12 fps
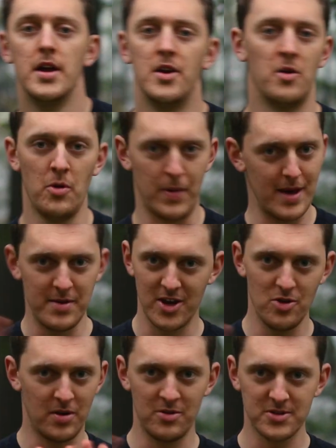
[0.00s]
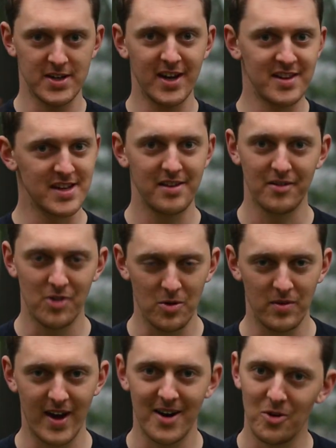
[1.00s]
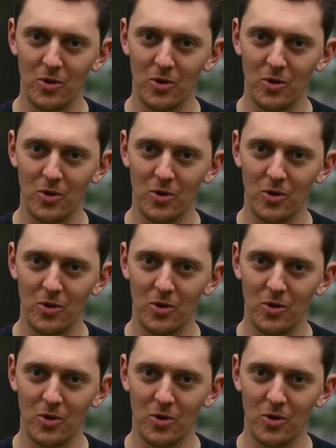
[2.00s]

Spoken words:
I'm not blaming you, I'm not saying there's anything wrong with that.